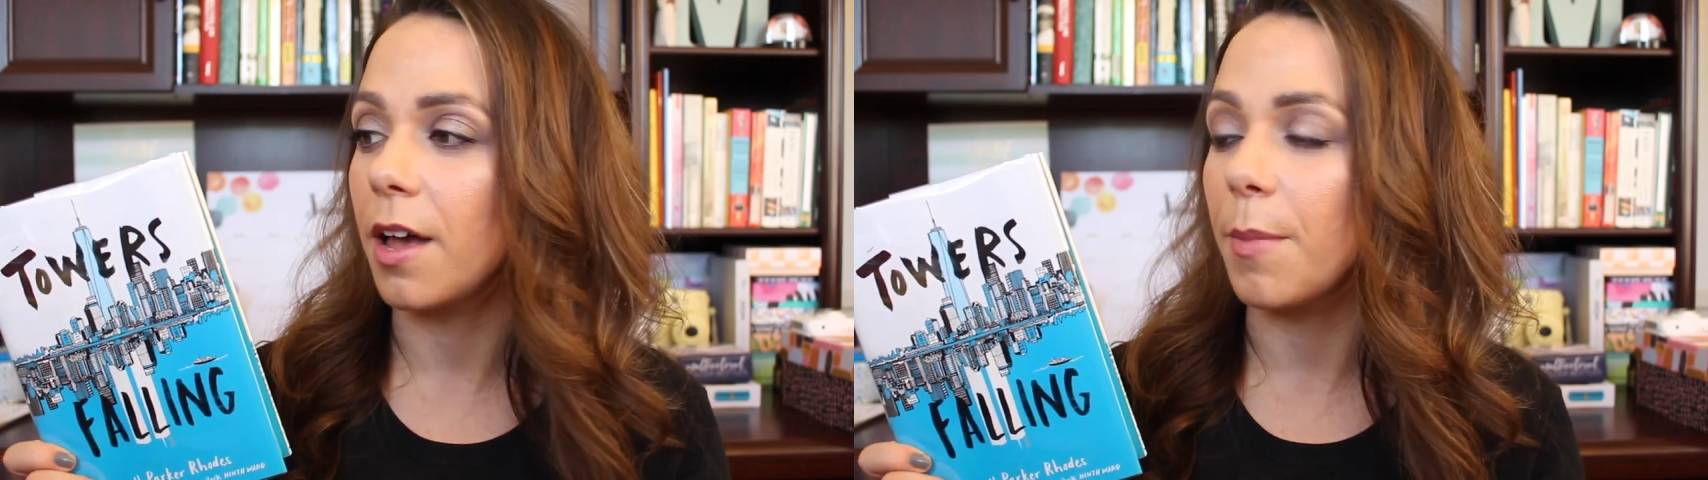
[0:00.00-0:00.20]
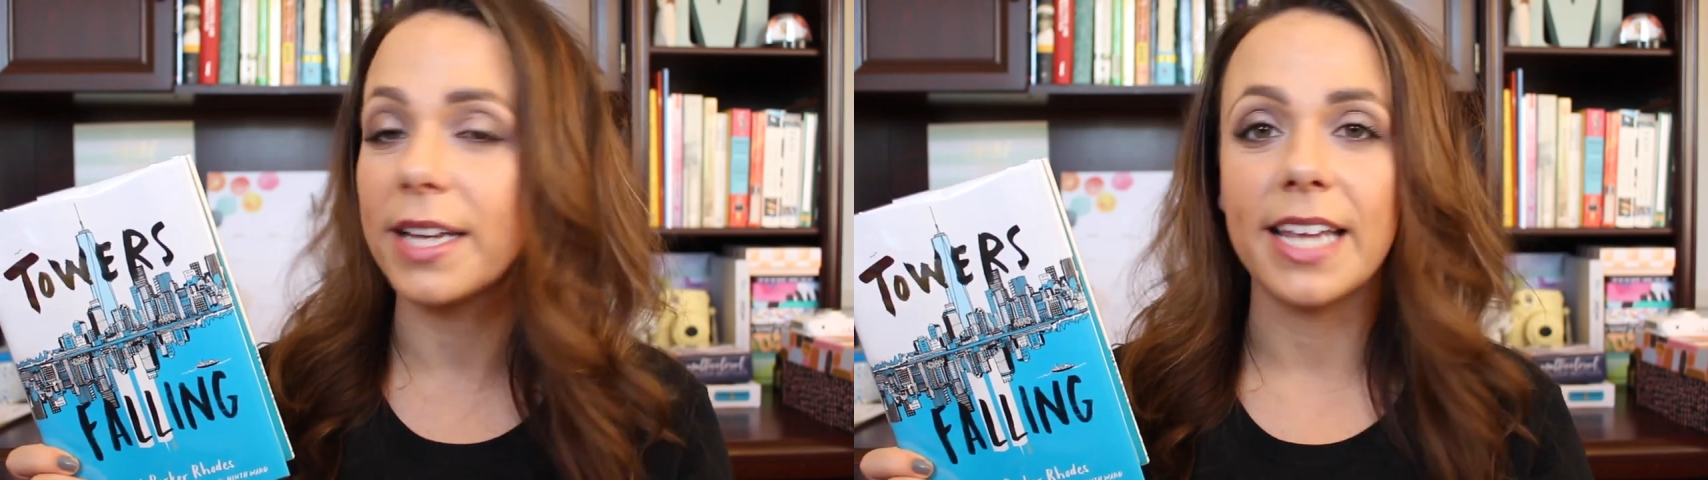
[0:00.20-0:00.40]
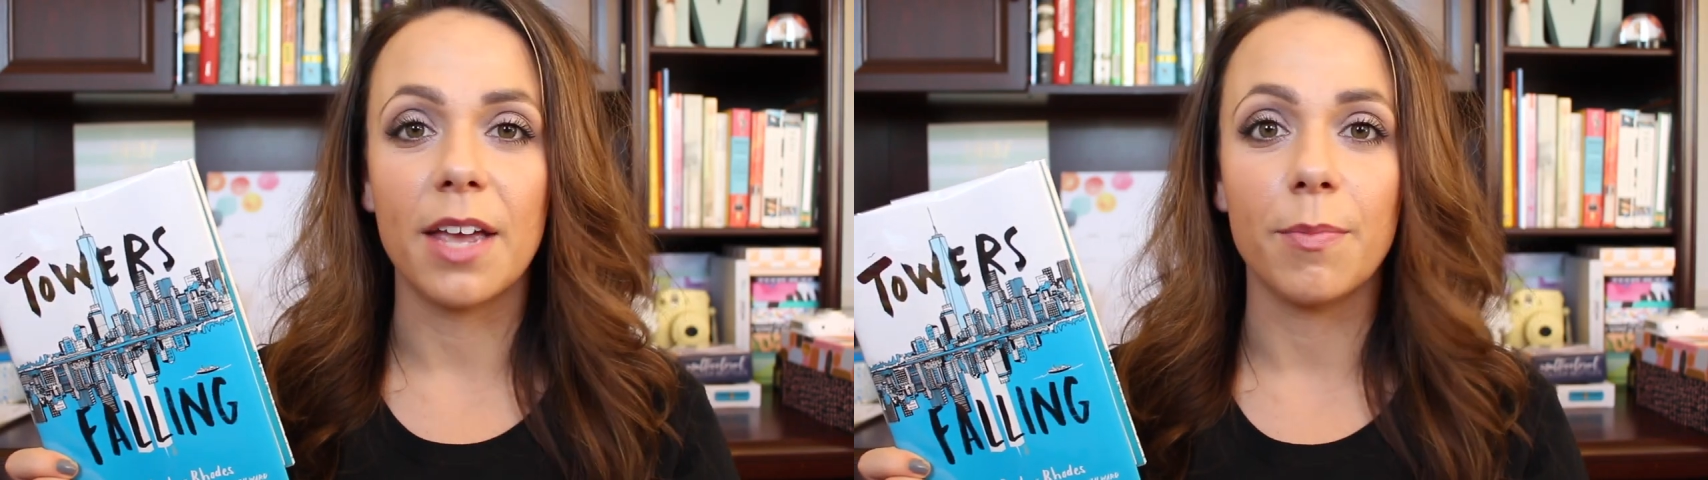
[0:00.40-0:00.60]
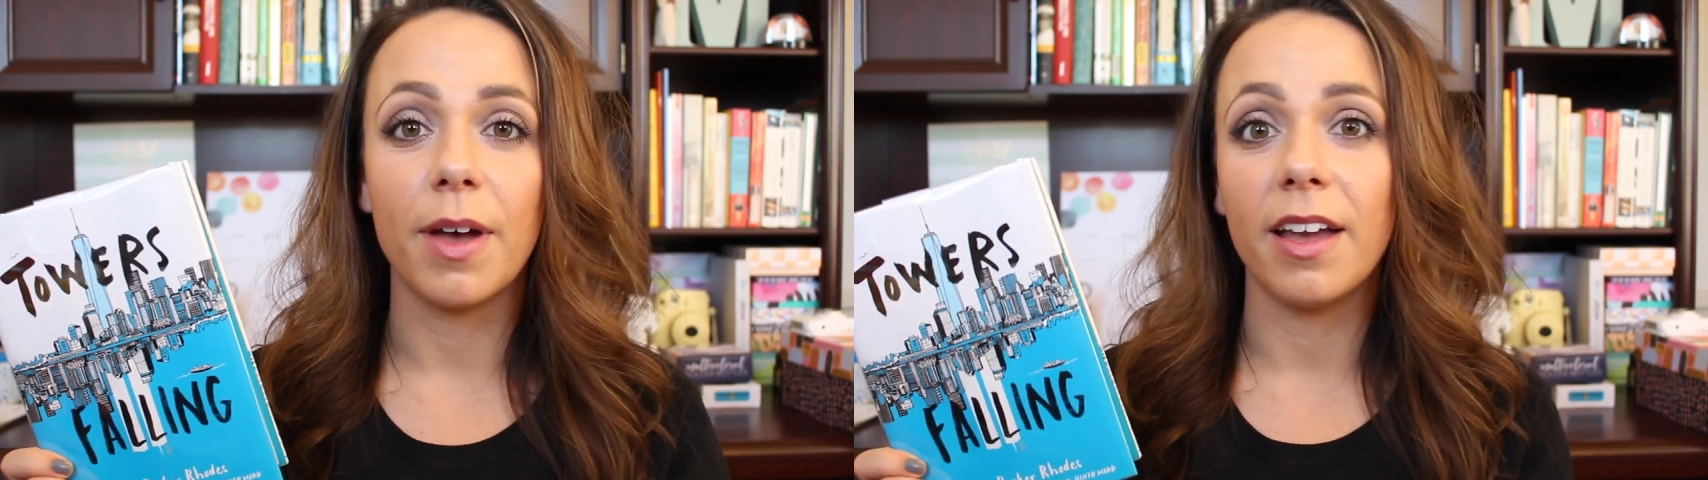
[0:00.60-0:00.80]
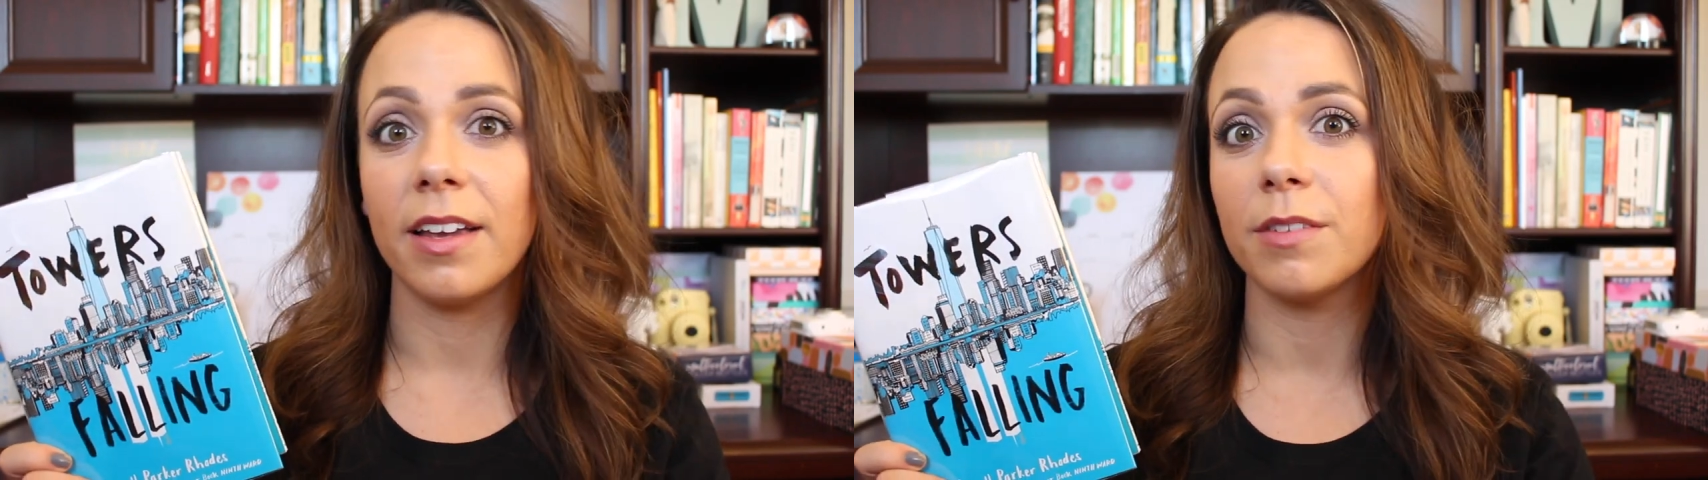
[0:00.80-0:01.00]
Um, I take
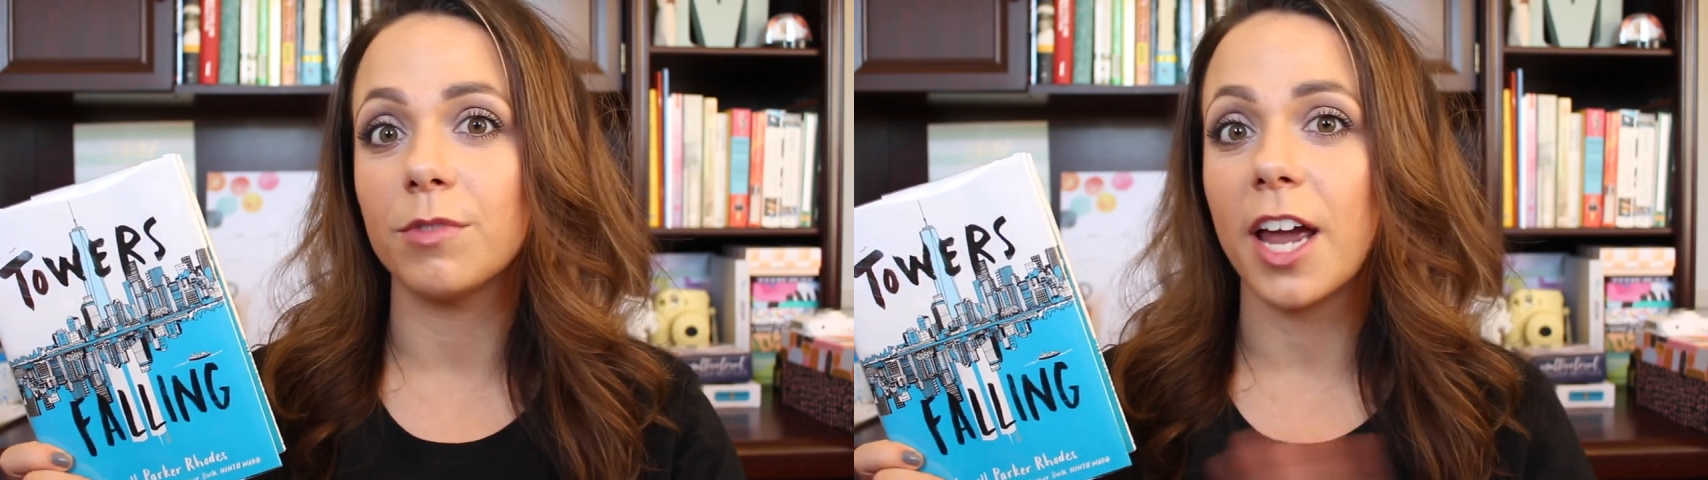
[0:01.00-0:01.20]
my